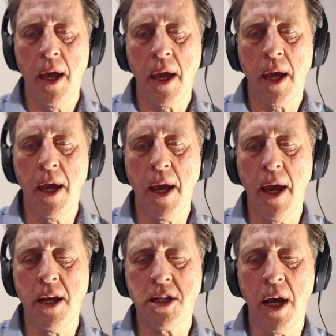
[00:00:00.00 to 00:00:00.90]
King
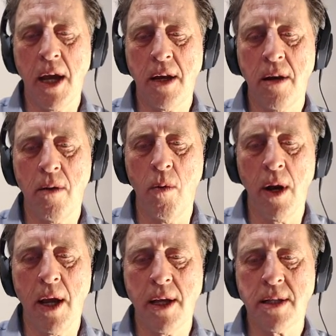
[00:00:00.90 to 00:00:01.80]
h8. What
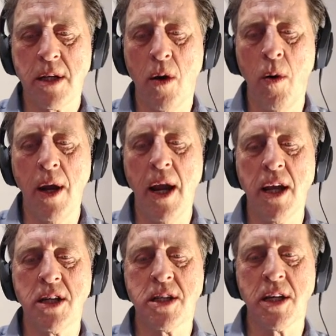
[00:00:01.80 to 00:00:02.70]
else? Queen
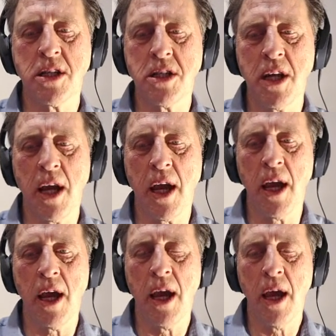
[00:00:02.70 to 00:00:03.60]
h6 check,
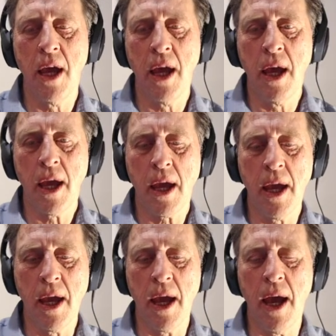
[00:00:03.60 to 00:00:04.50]

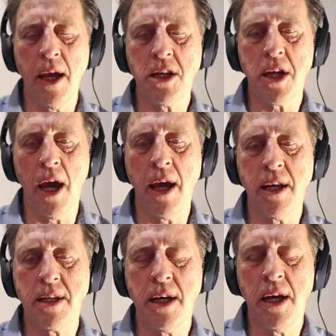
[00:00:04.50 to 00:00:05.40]
King h8,
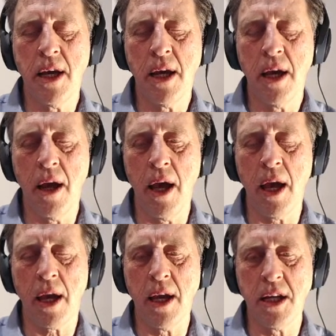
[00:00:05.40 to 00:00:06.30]

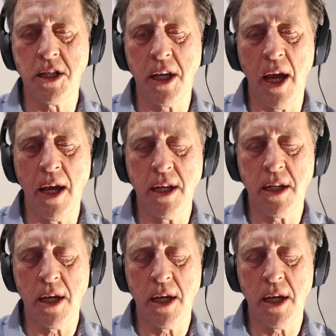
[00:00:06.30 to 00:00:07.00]
King g8.